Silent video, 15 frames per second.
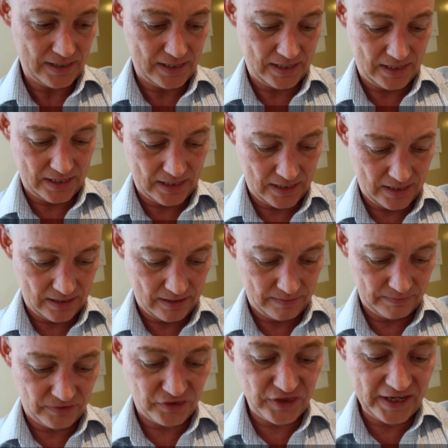
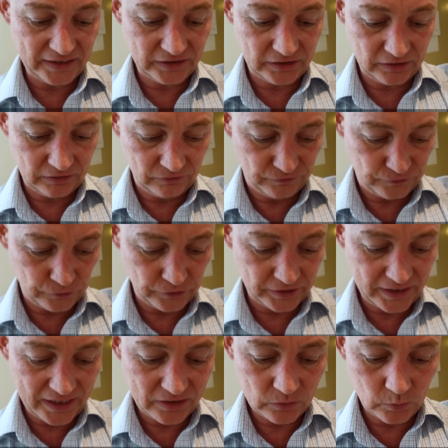thank you for
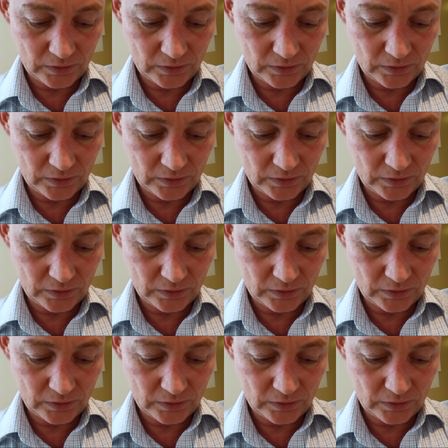another